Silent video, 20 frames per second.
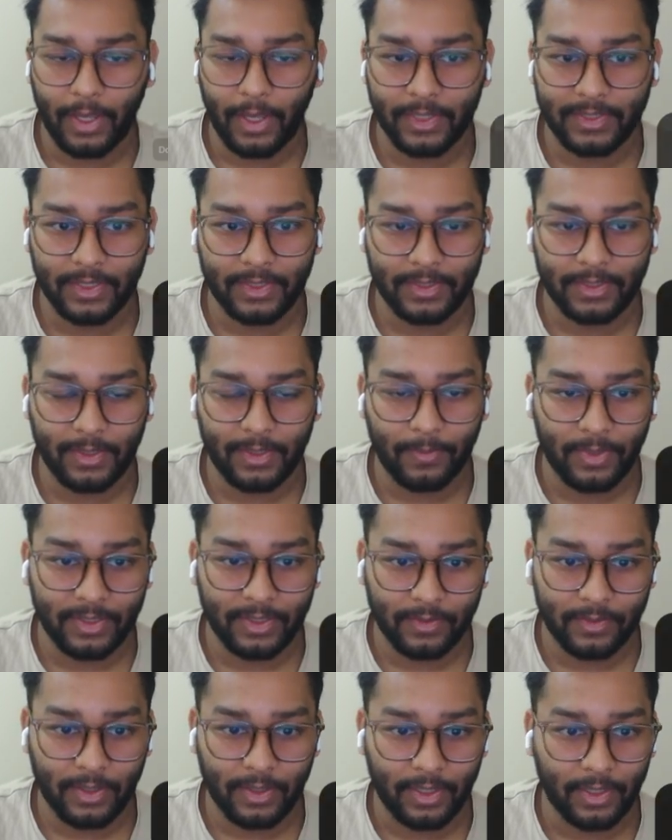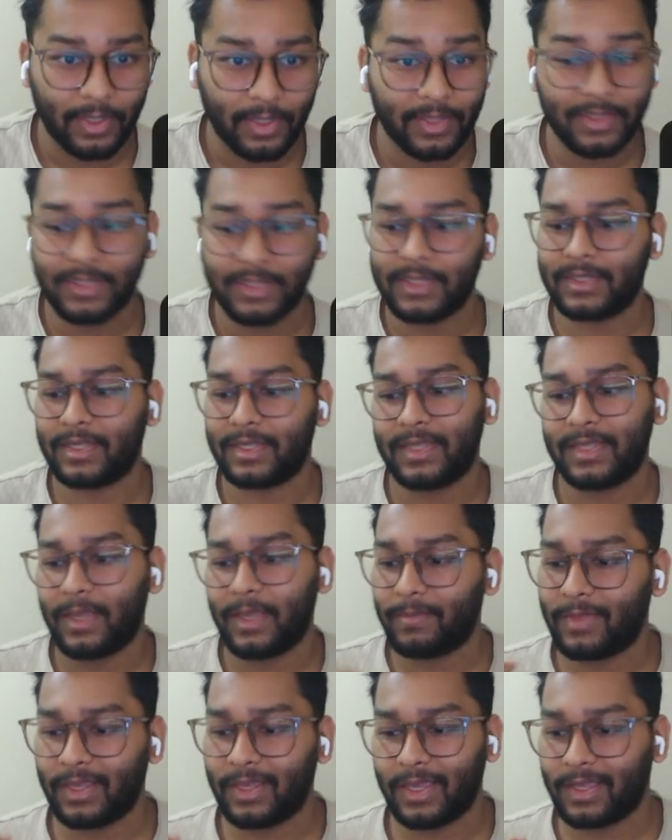My IsaacSim is running. This is
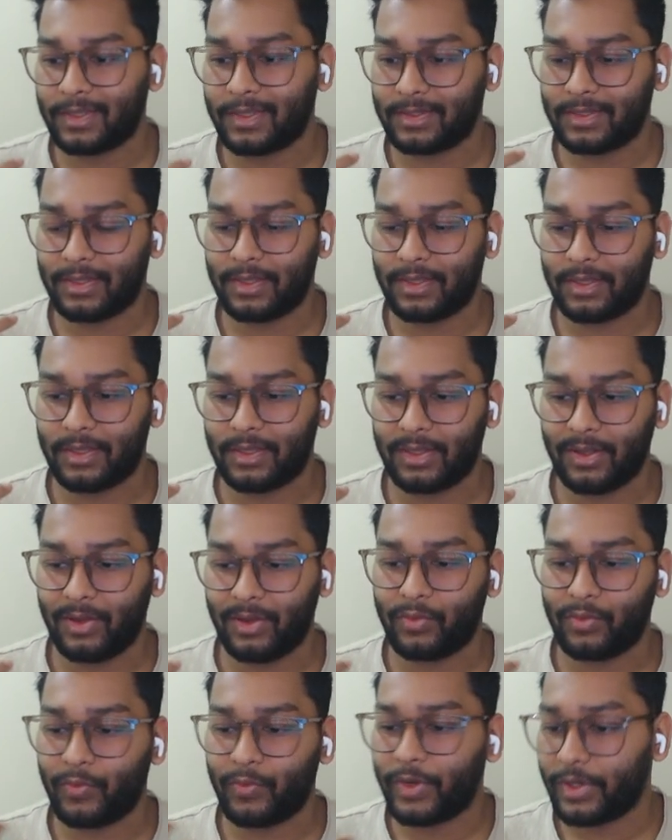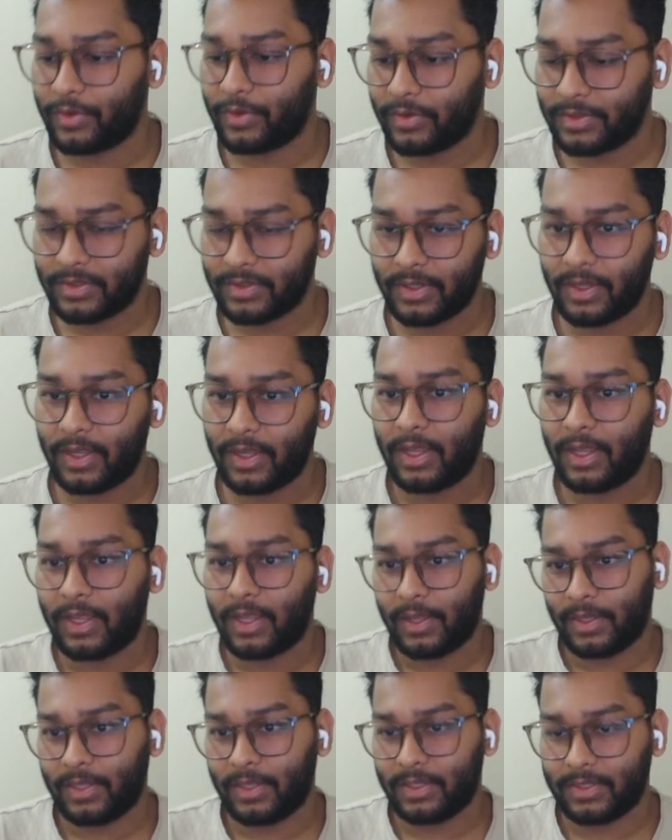the same thing as on Windows.
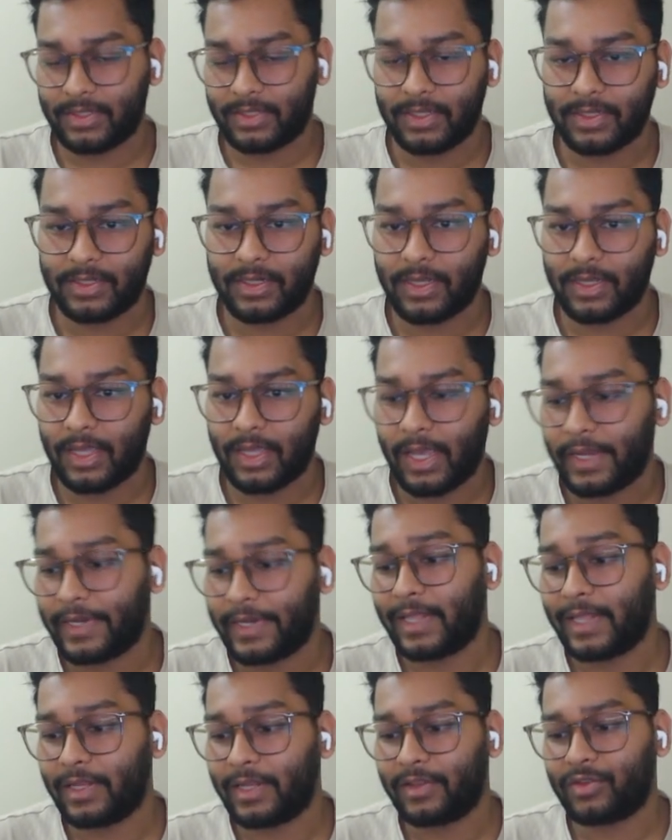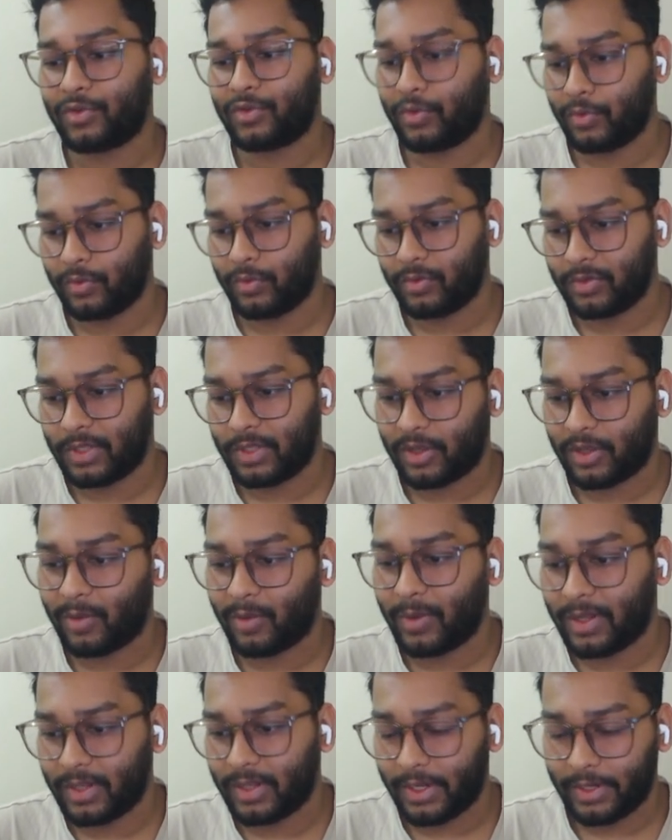It's just I ran it through
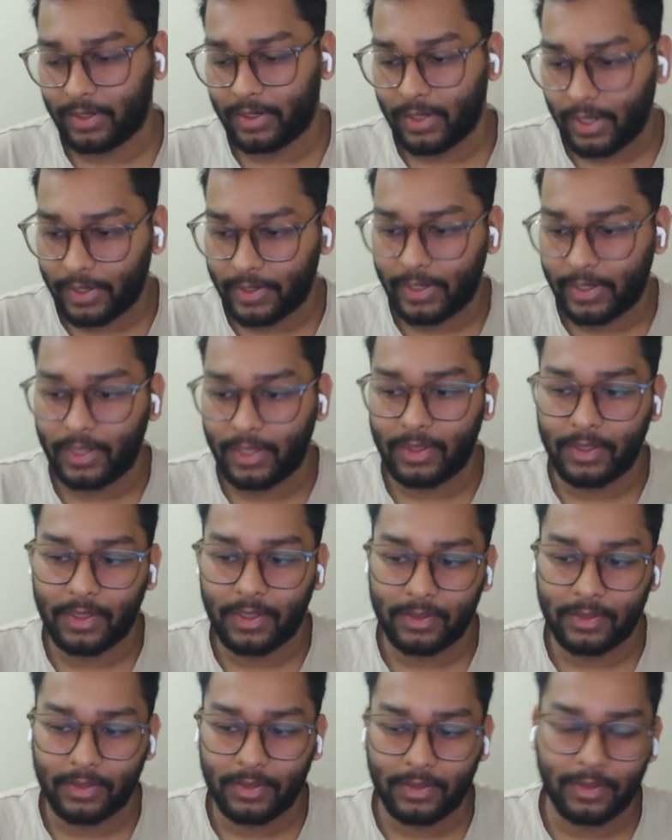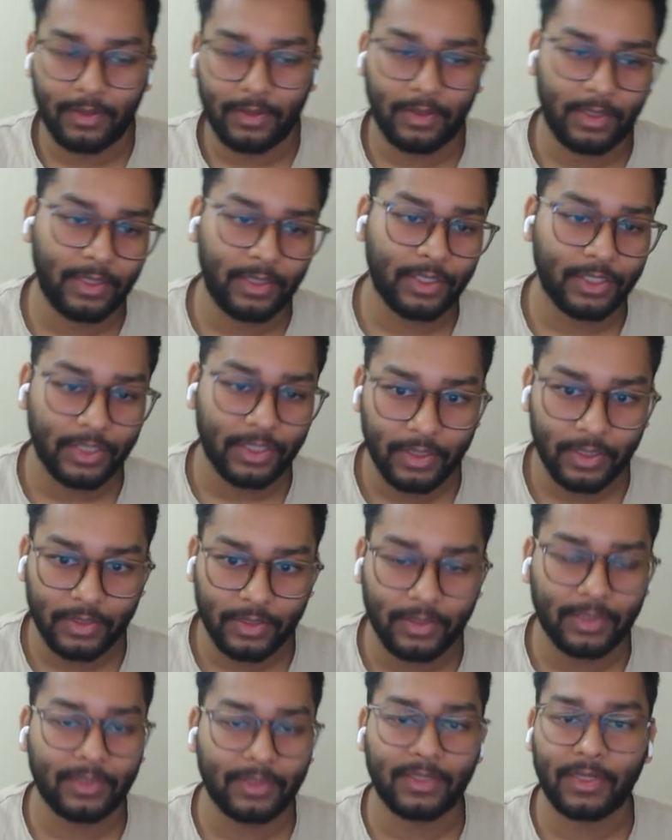the command line. I ran the
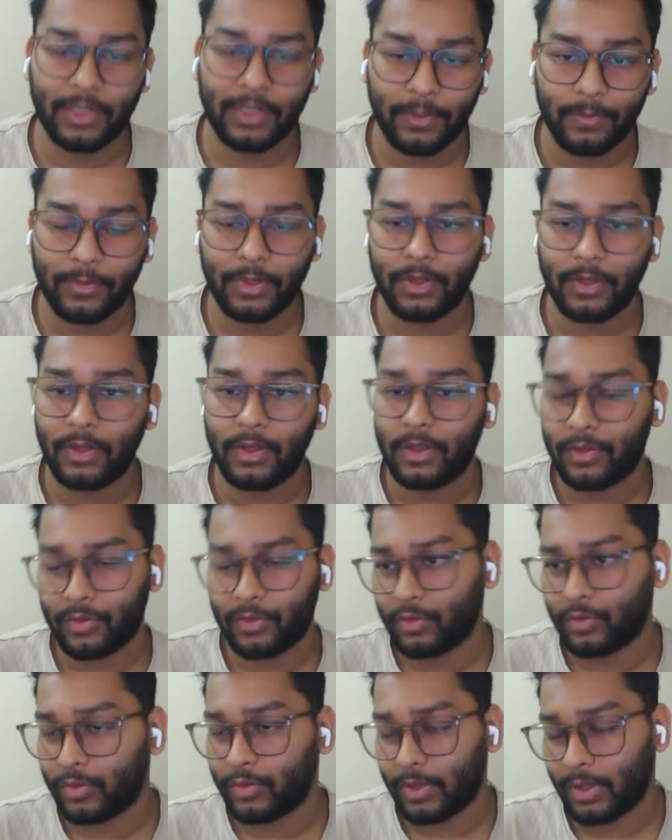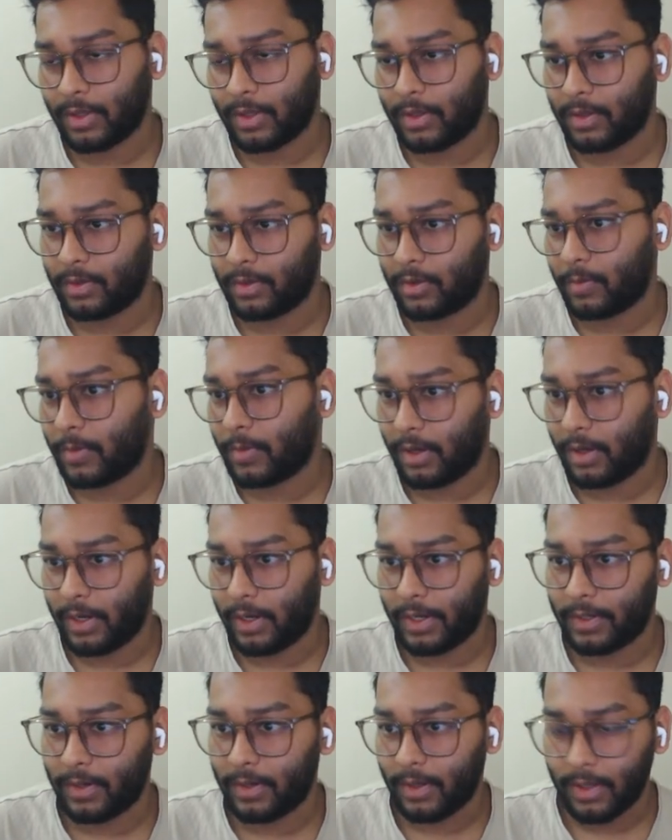initiation script through the
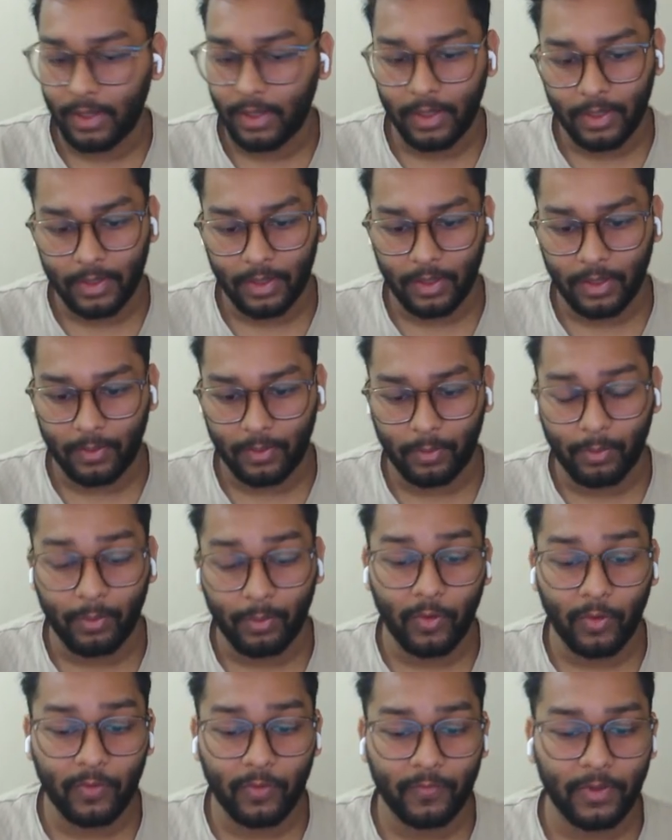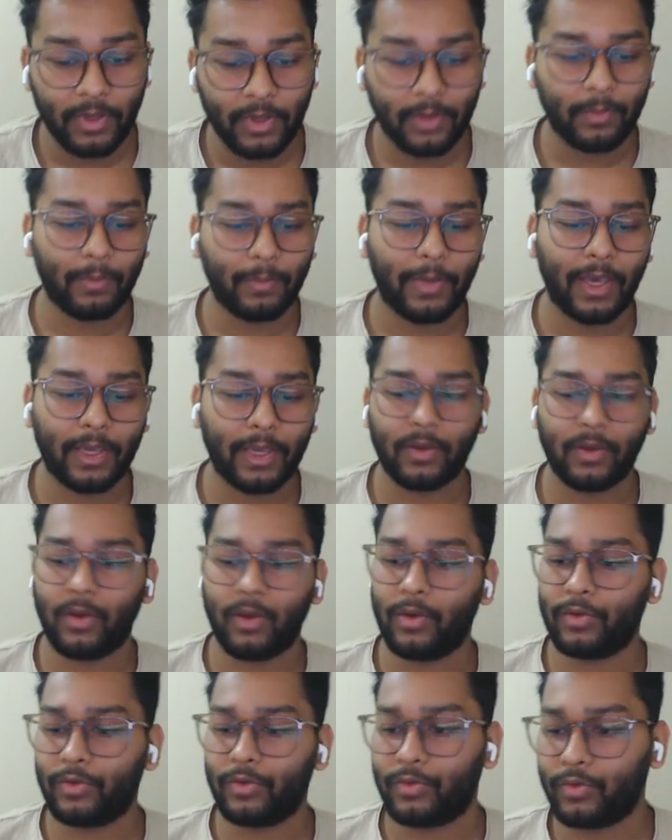command line. Now moving
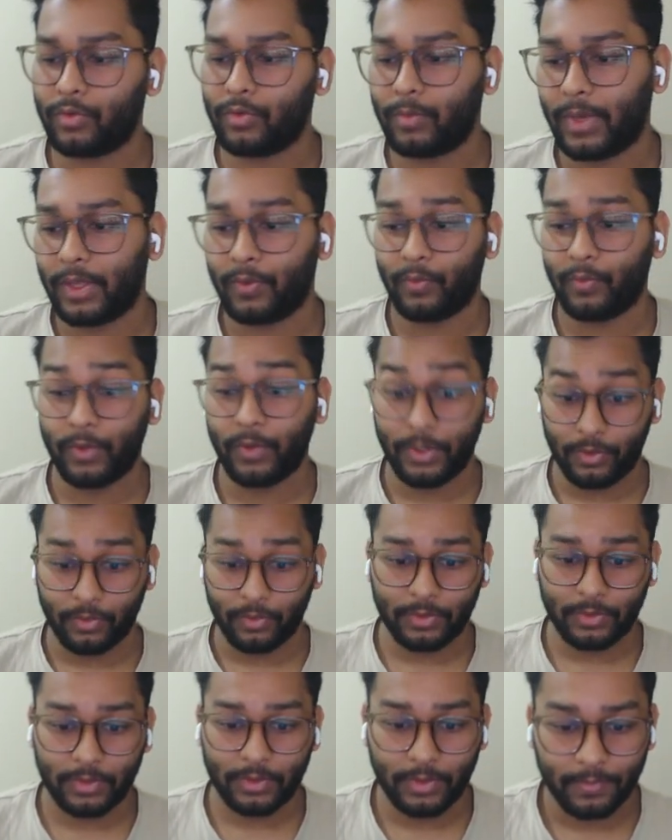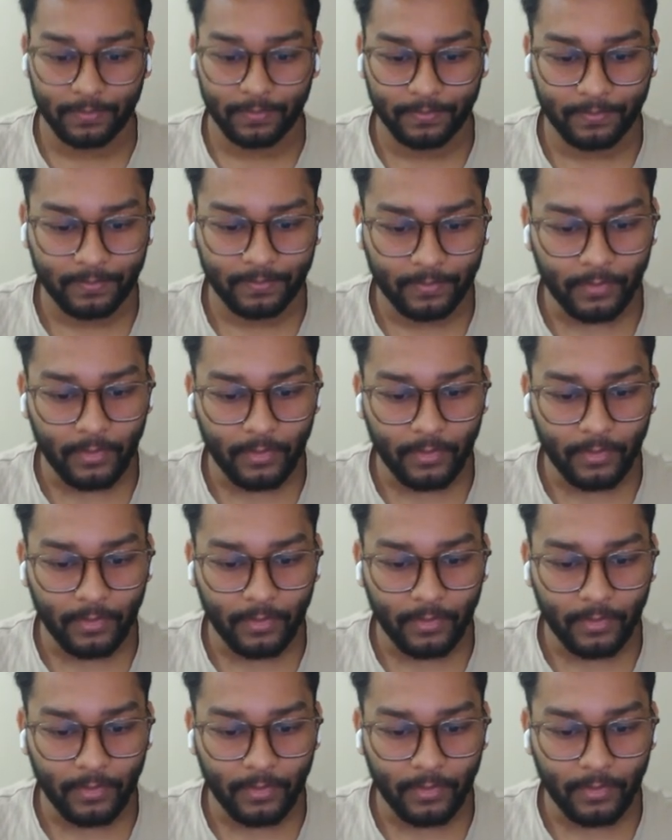back onto my Windows.